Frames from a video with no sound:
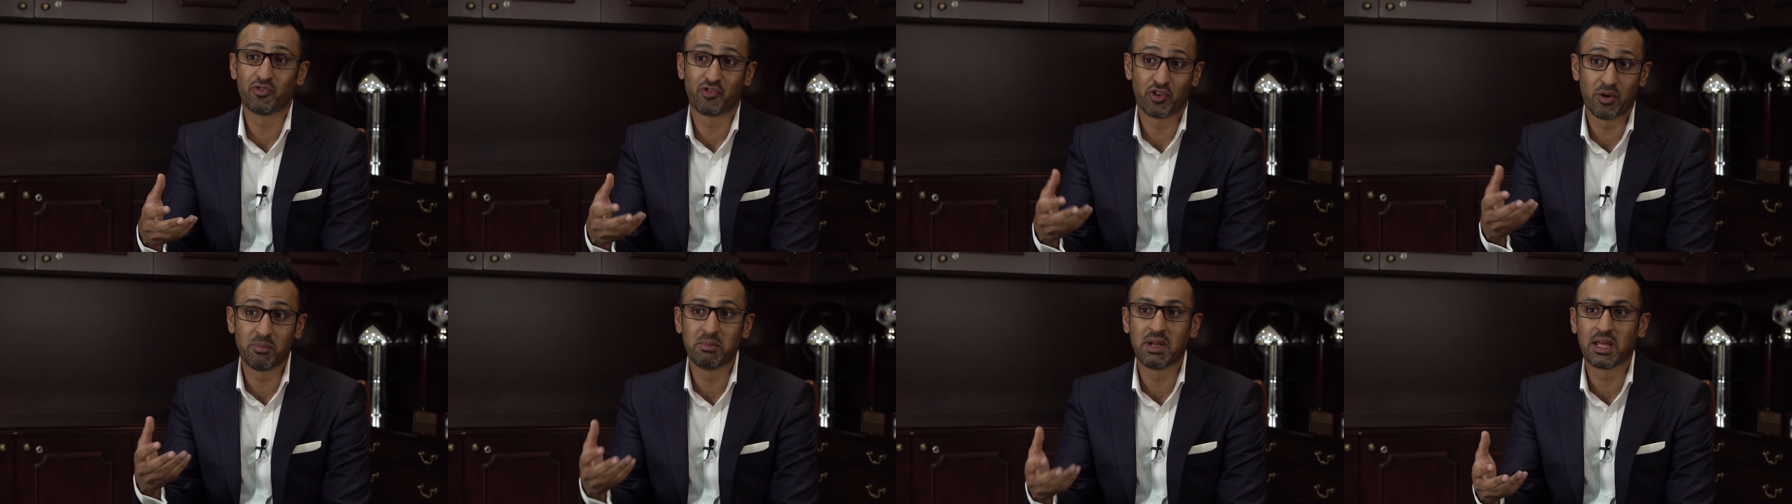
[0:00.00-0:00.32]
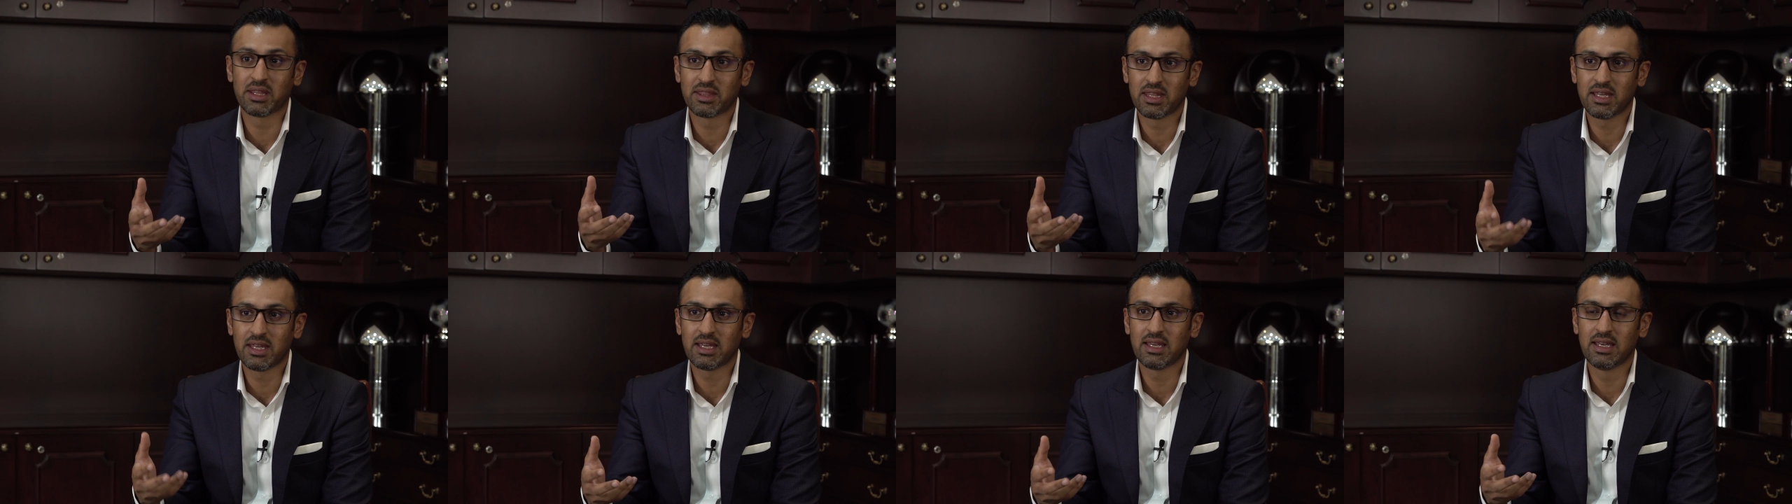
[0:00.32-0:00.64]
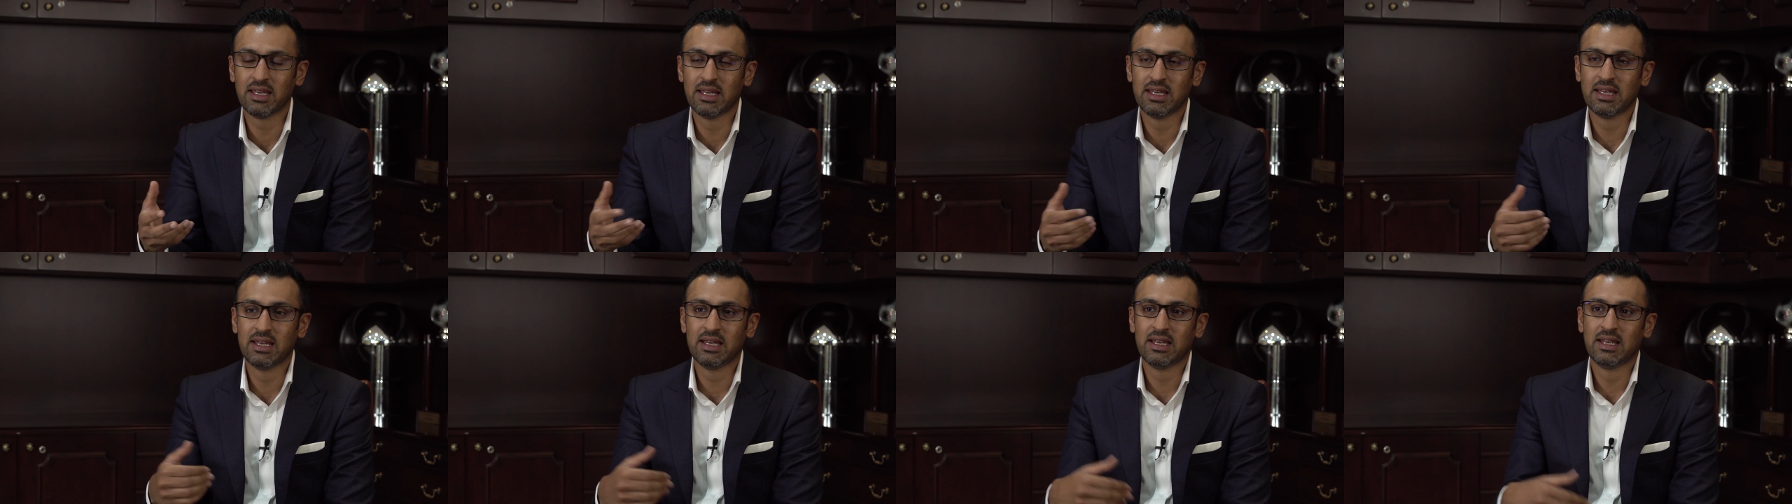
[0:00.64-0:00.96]
from nothing,
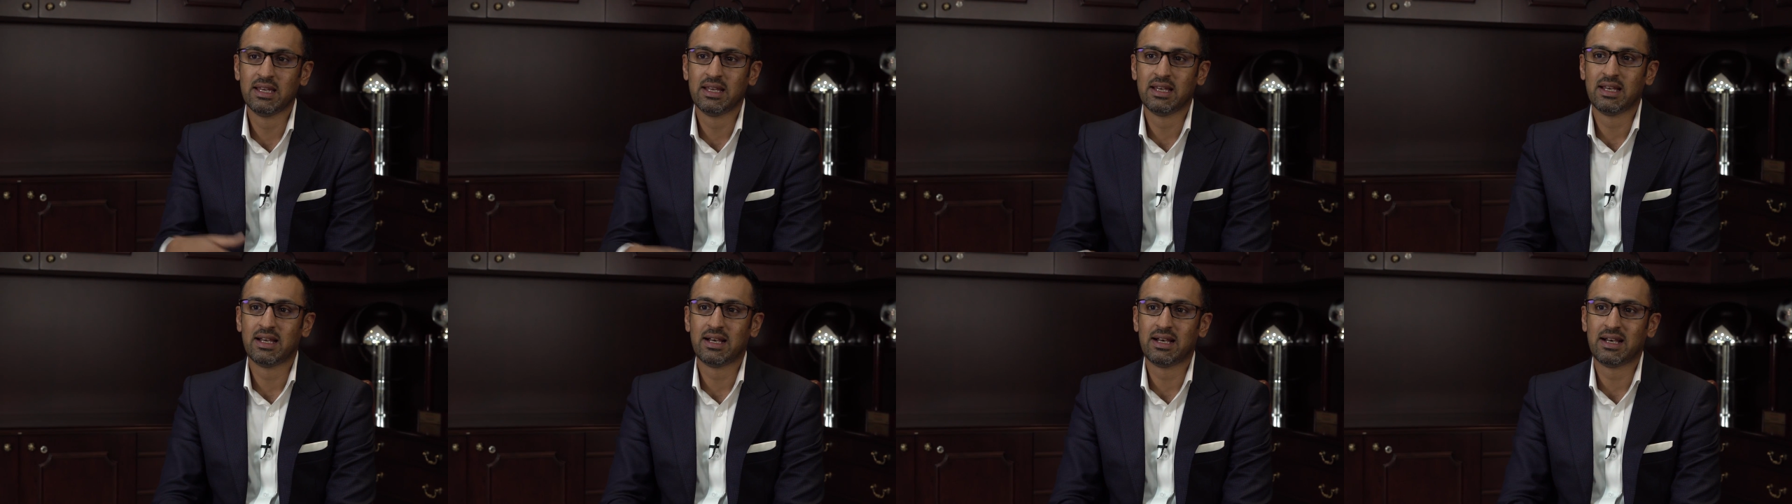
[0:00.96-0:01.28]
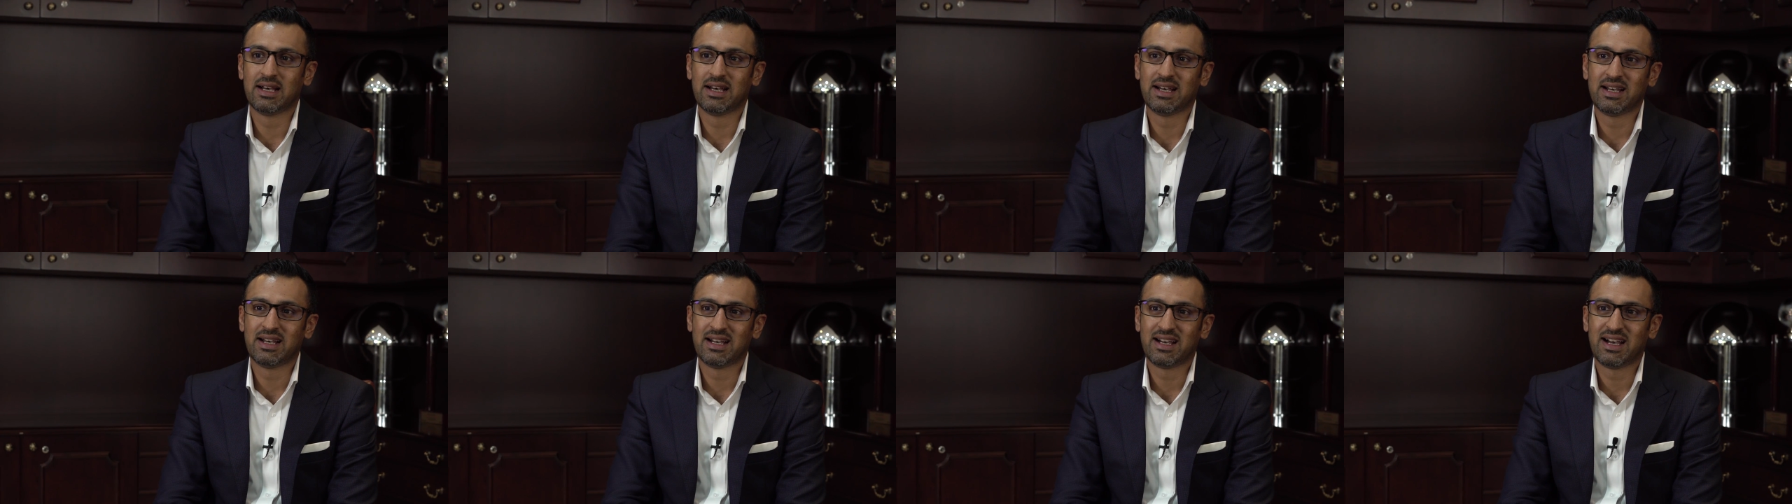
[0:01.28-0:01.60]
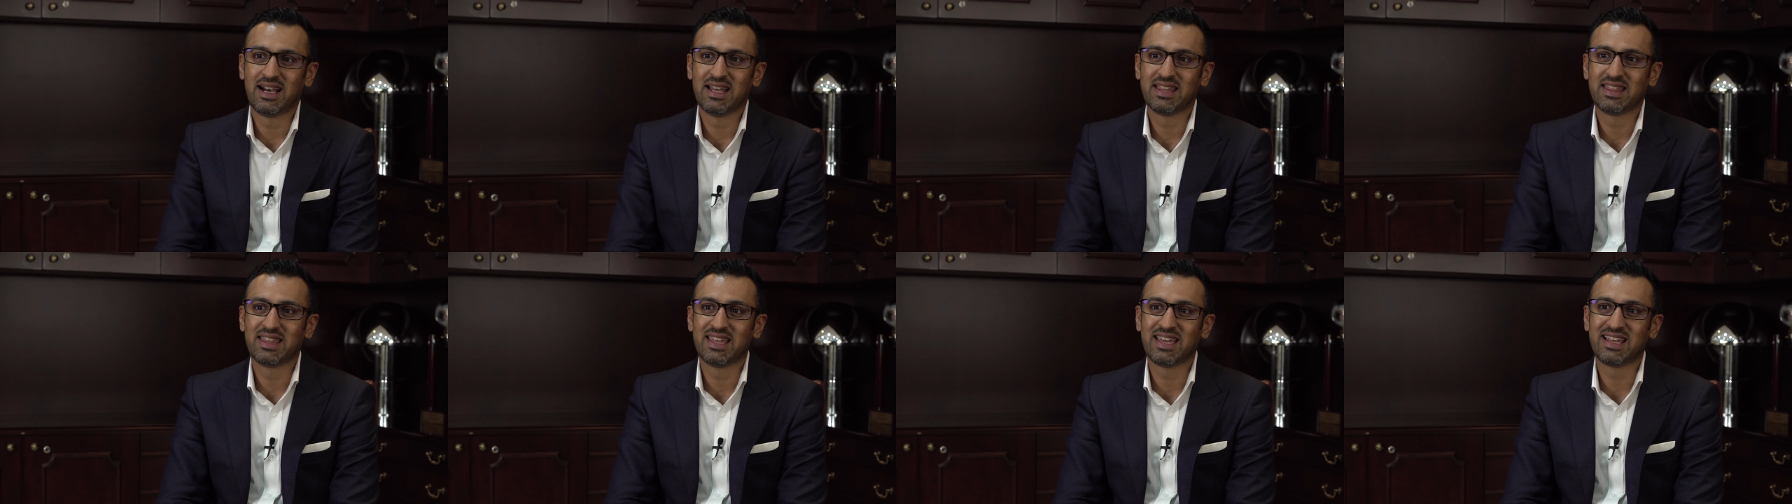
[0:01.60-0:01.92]
uh,
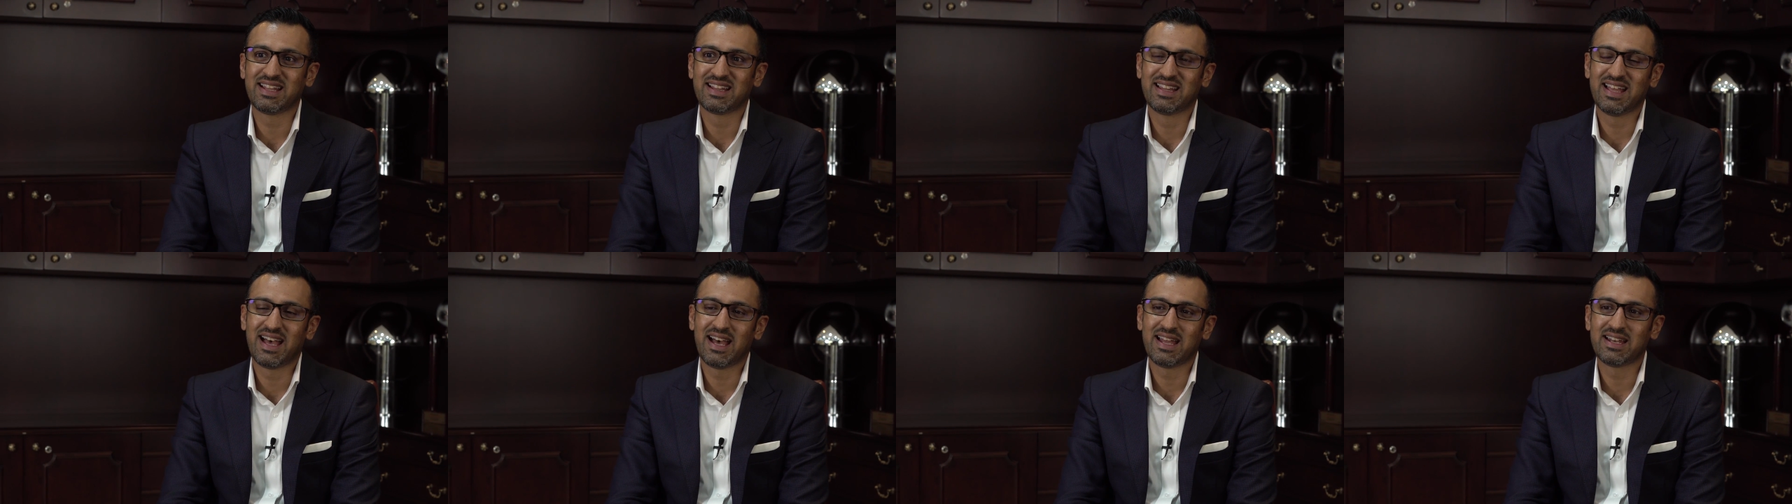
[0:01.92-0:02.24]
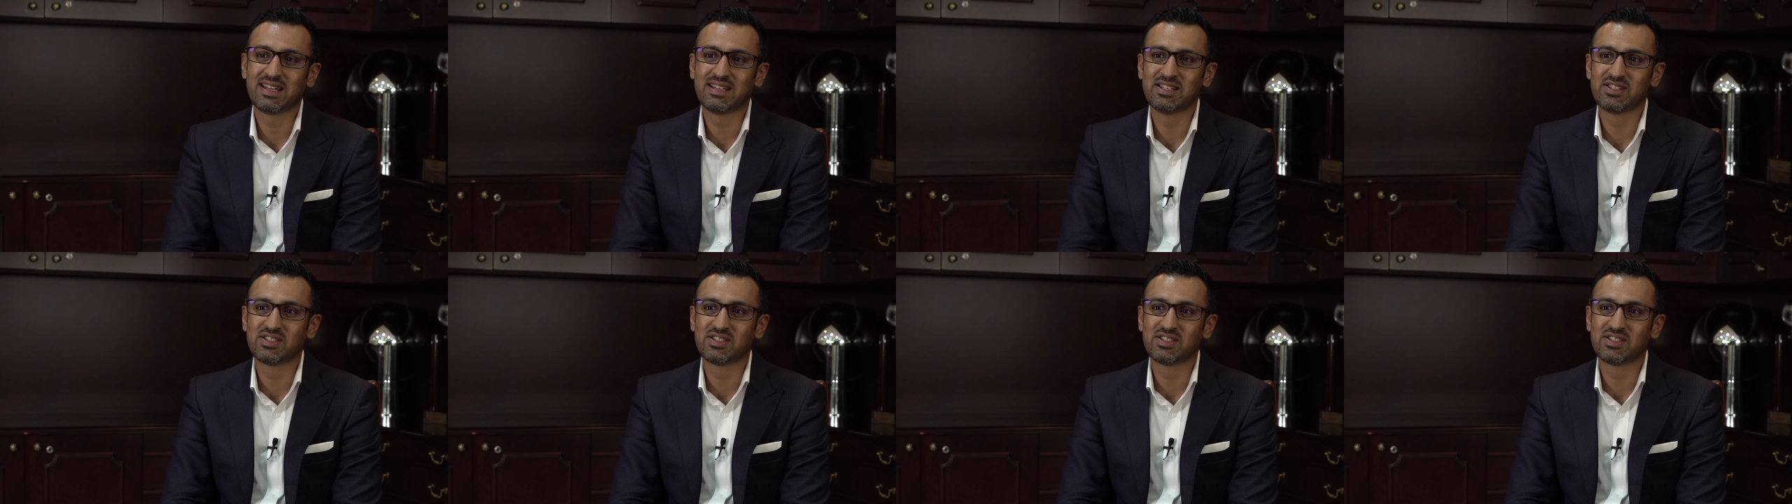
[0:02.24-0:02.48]
I think that